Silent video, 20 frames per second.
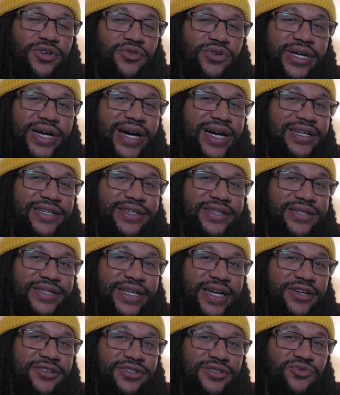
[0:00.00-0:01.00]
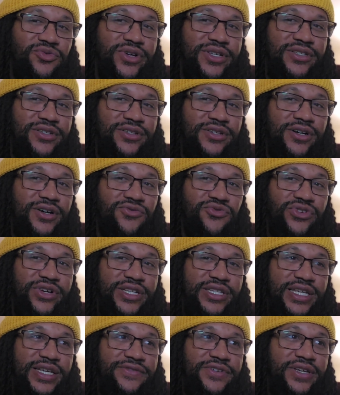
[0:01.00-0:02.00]
Okada and Danielson wrestling on free
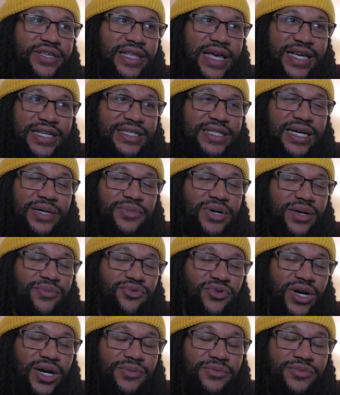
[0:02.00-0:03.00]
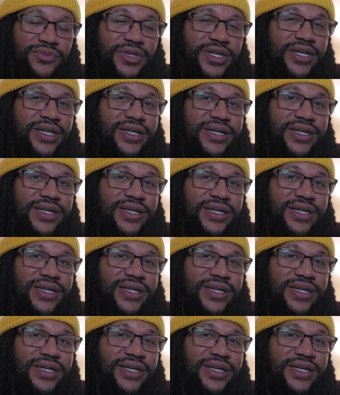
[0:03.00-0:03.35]
TV. That's not my problem.